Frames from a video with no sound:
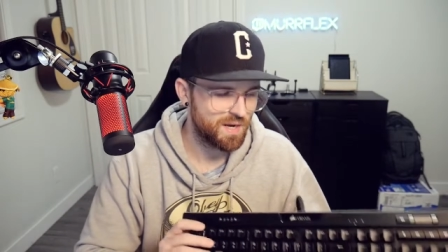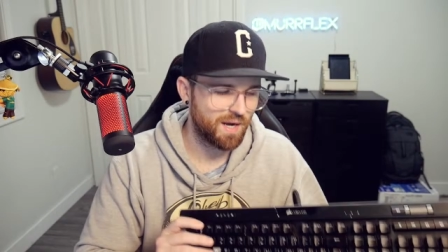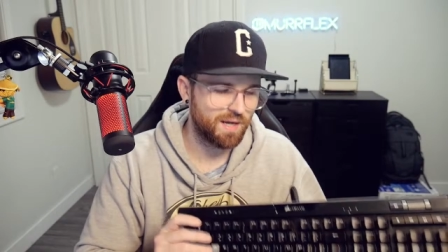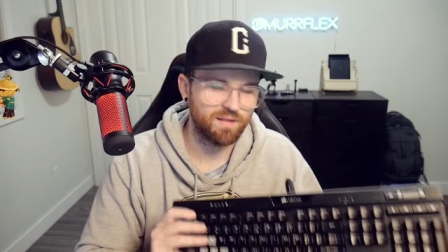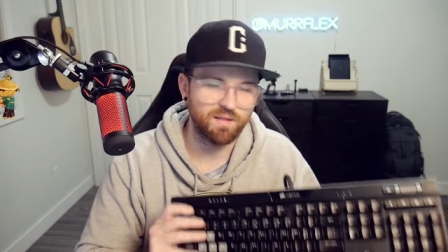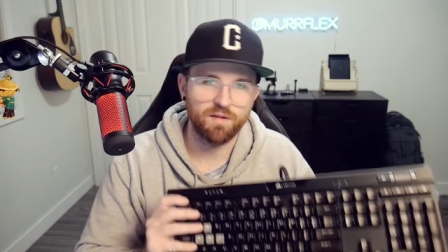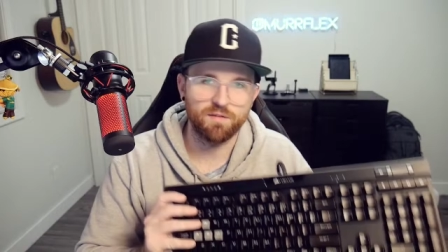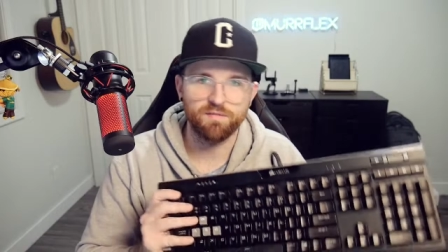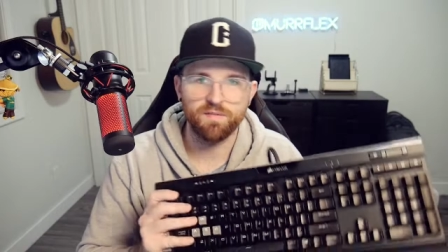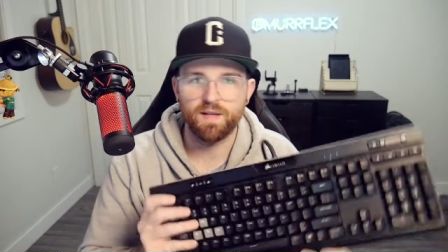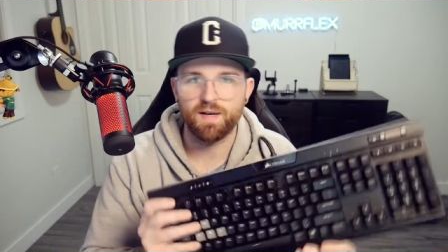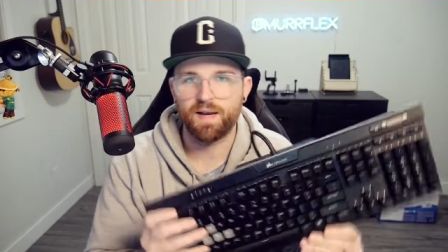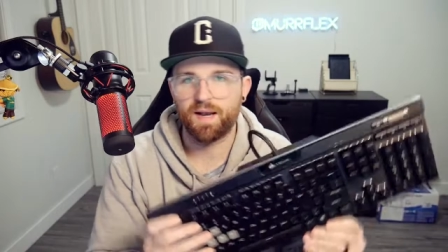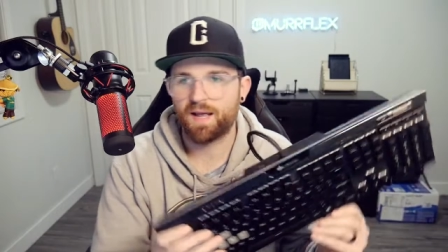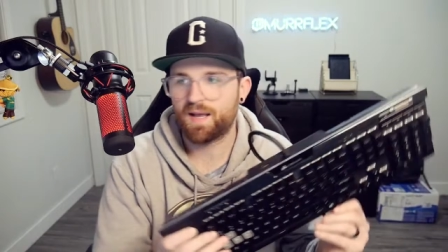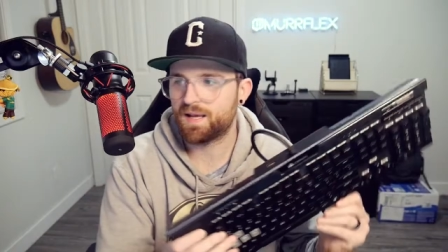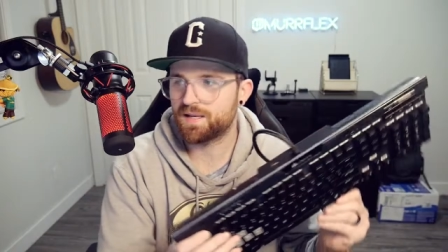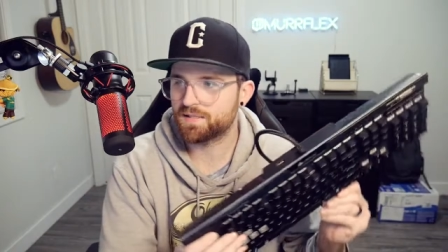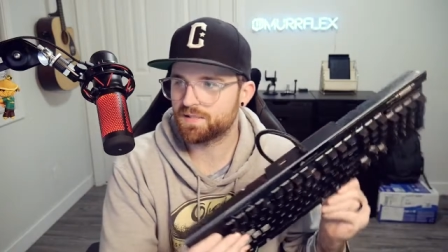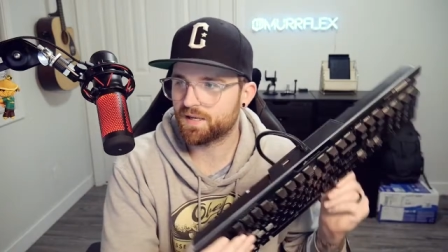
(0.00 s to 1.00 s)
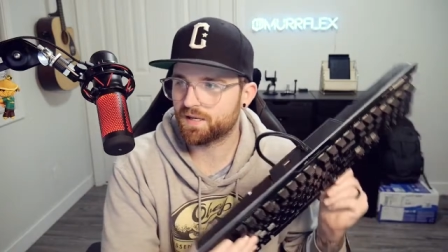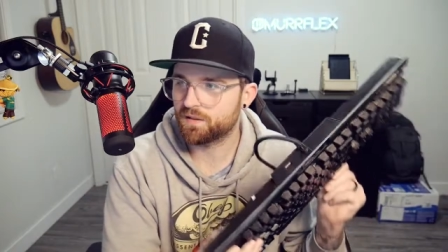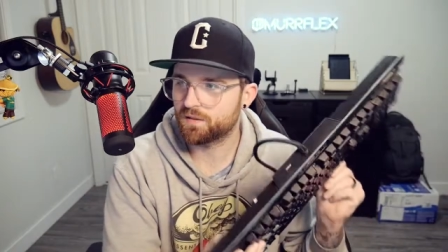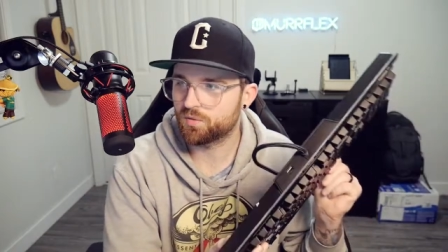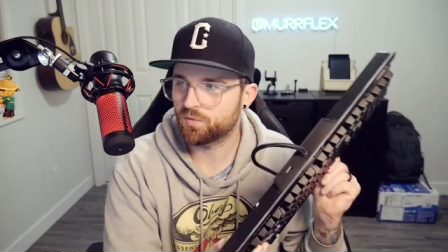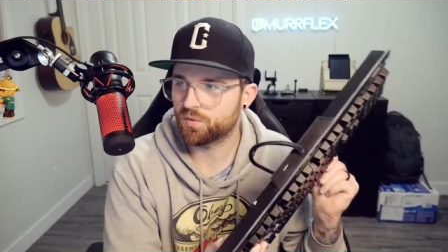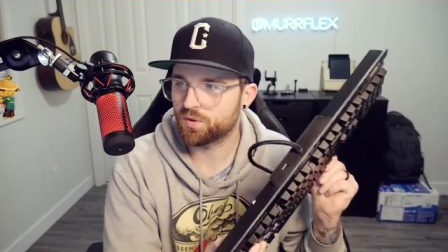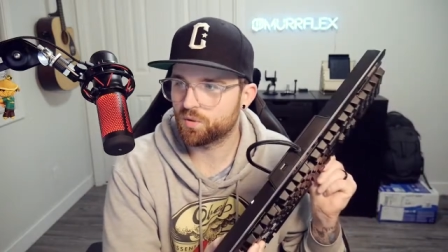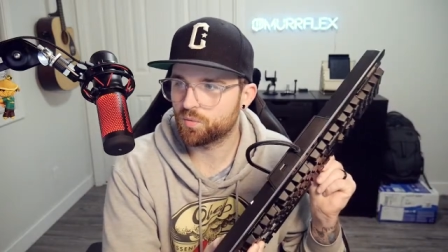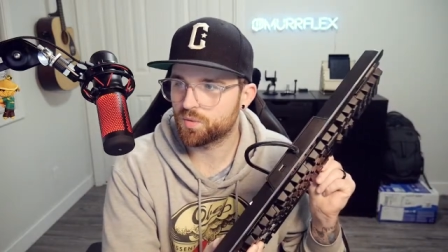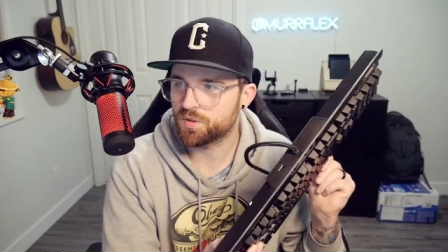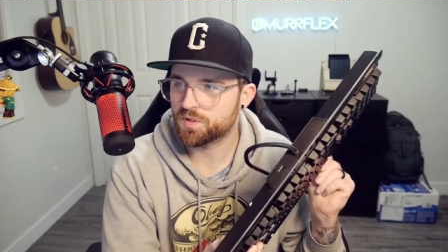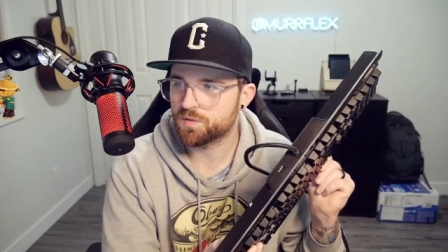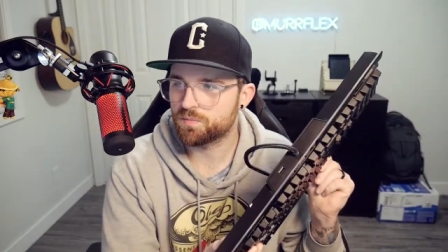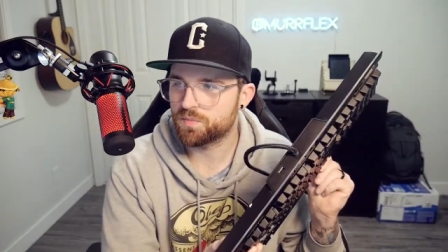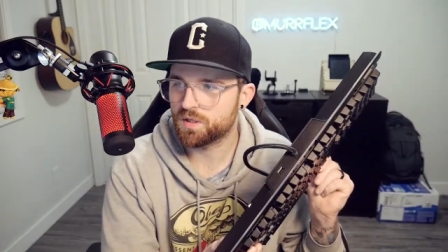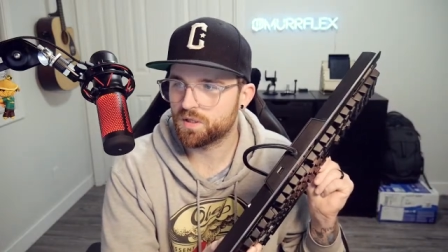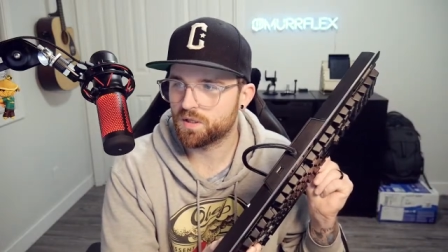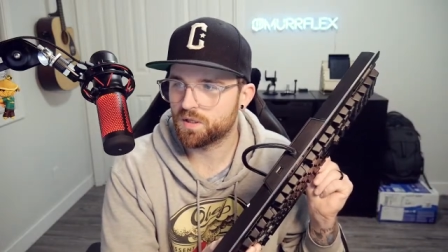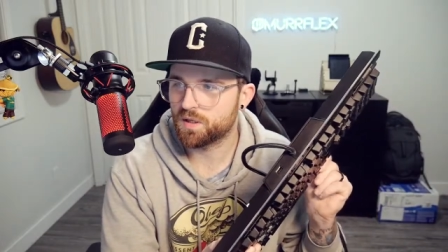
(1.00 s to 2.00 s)
I love that it has like a little
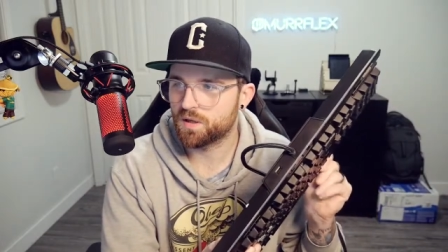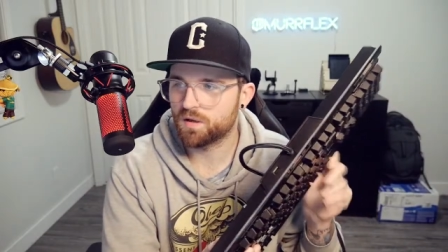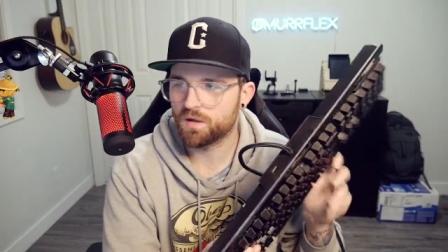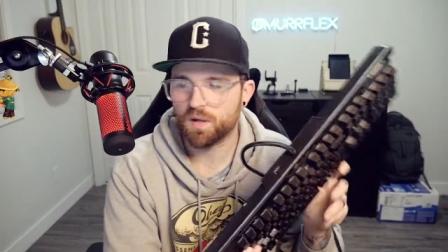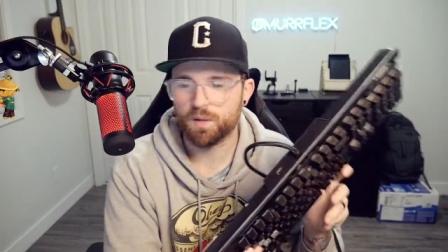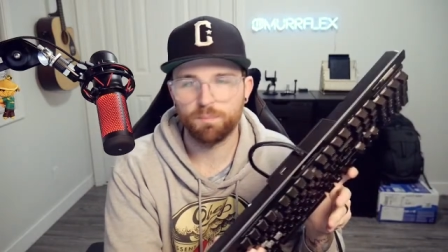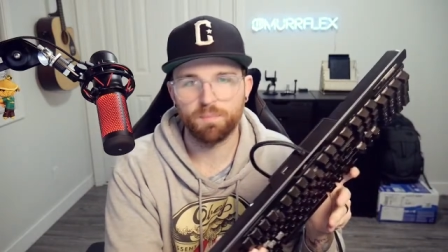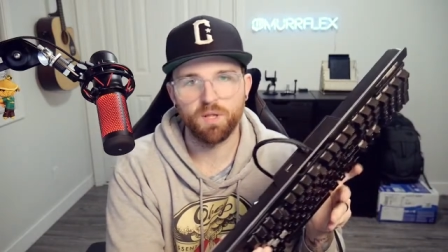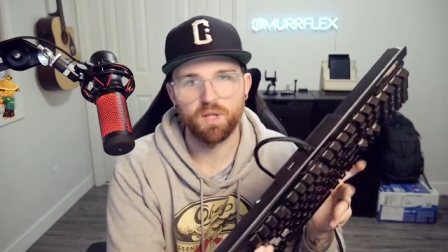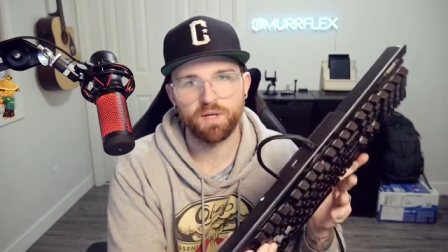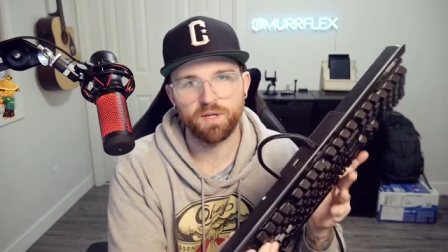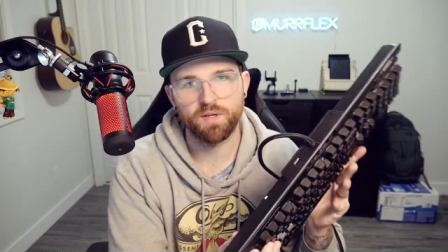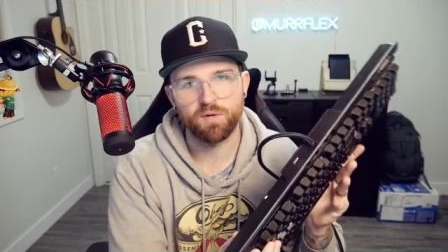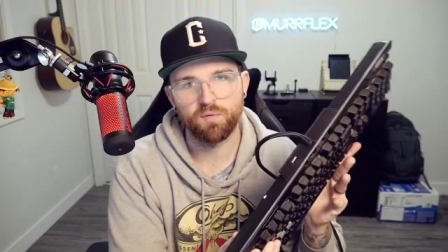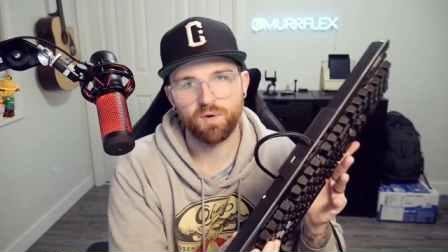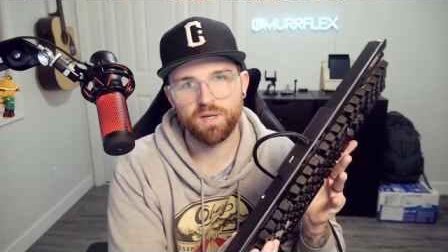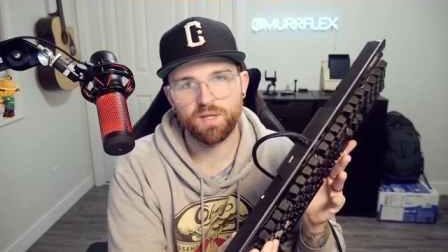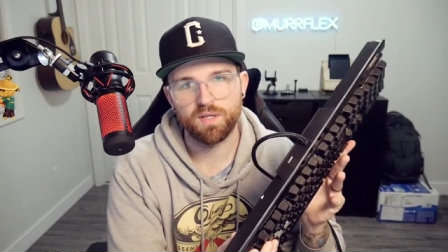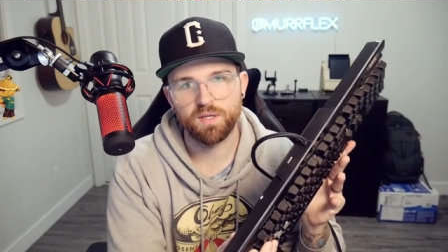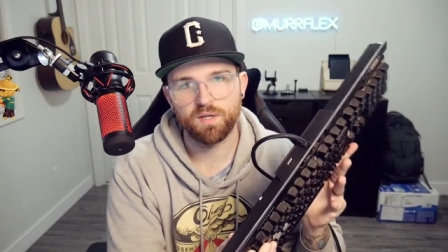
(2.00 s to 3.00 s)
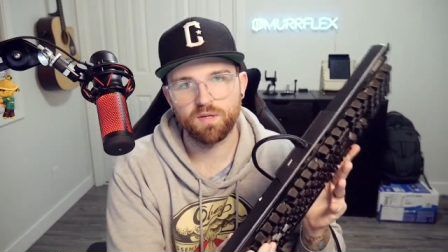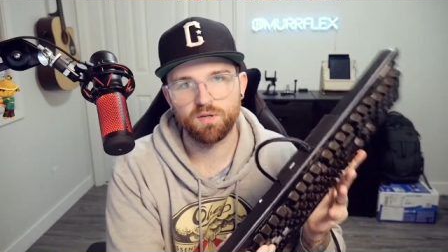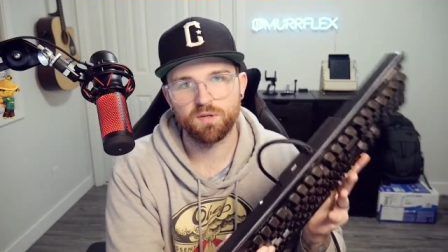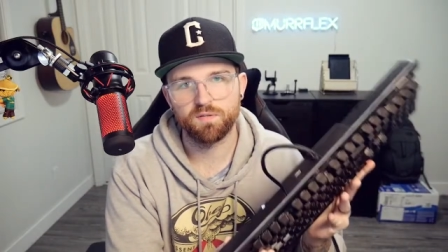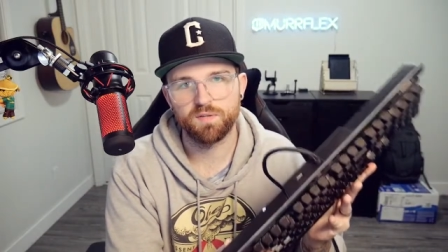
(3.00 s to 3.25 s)
USB plugin right here.